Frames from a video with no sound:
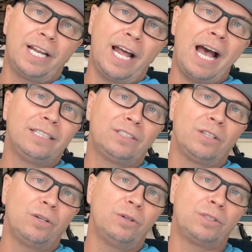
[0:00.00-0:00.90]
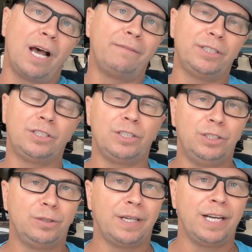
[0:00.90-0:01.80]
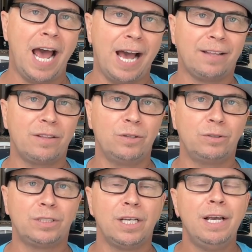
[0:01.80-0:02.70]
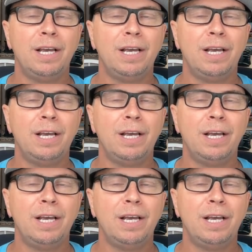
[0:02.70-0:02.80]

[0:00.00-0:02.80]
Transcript: It has those. Obviously, you can hack those,